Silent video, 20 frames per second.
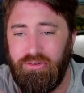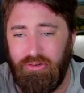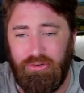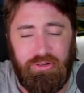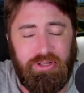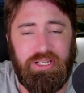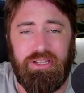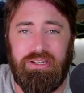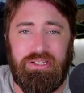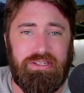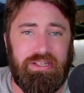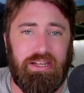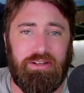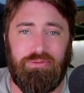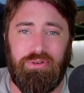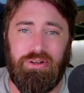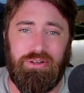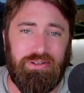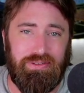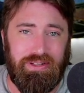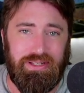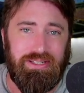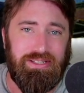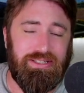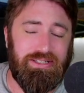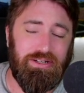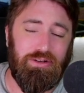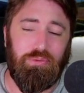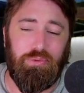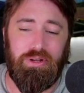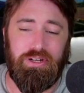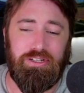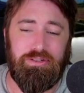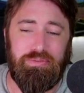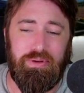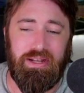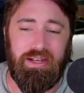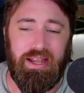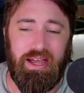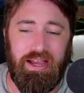early in the second round if they still want to
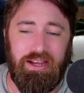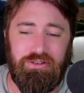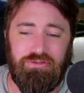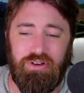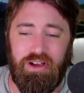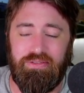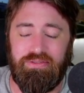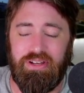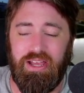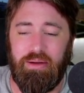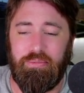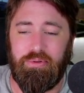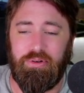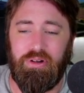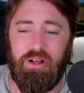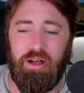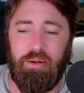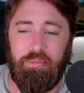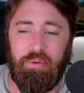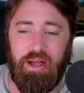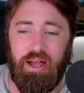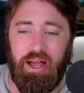spend high draft capital up